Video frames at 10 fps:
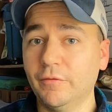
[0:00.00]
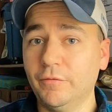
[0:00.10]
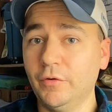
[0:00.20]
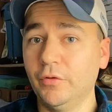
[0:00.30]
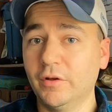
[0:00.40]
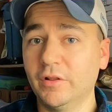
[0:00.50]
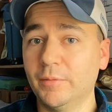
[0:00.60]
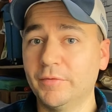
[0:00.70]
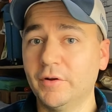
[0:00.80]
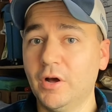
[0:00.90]
view the
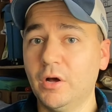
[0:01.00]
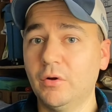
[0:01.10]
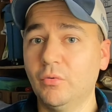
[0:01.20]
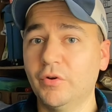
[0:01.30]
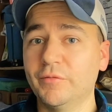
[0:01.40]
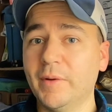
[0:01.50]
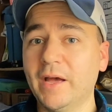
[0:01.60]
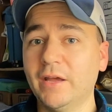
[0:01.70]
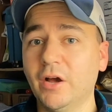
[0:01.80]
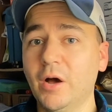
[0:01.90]
clips at all was by